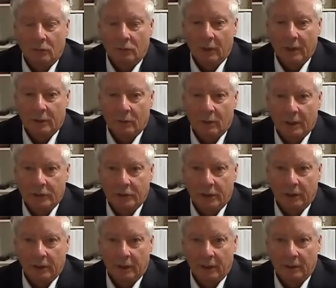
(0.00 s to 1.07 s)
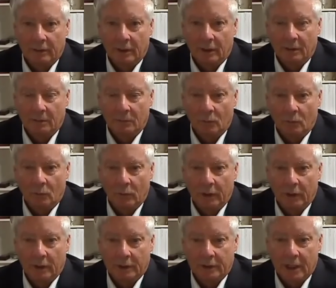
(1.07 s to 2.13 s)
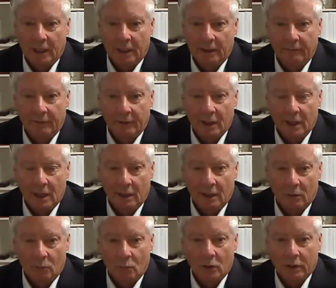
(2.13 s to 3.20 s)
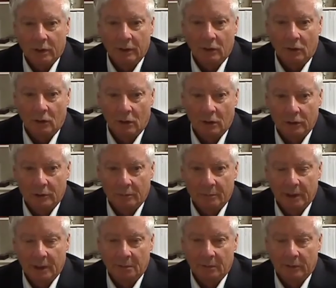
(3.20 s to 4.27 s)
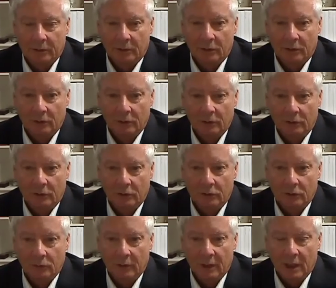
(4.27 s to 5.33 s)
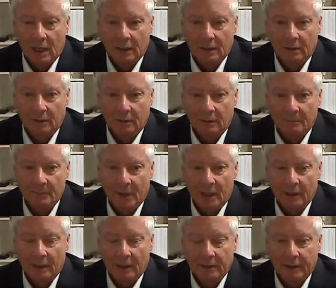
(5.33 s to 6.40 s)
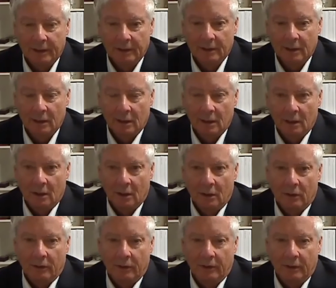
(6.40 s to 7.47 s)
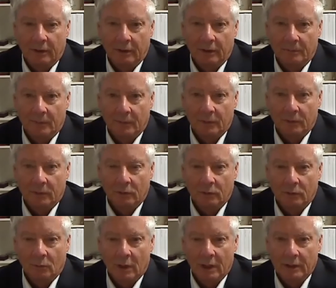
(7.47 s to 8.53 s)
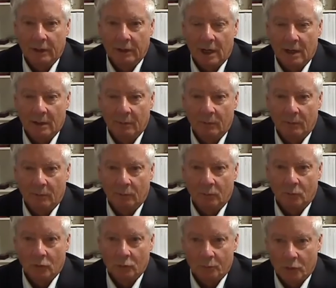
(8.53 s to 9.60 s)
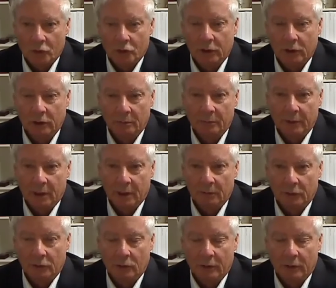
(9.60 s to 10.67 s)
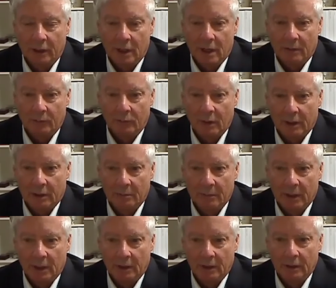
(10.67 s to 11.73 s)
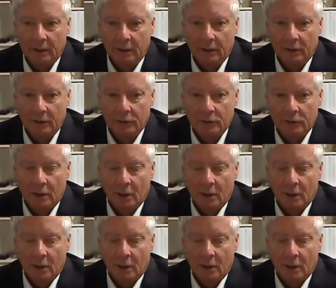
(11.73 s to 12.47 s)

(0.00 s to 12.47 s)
great question, and we at KDVA are working hard to be able to do that. I think the way that we're pushing to be able to do it, and I would recommend, is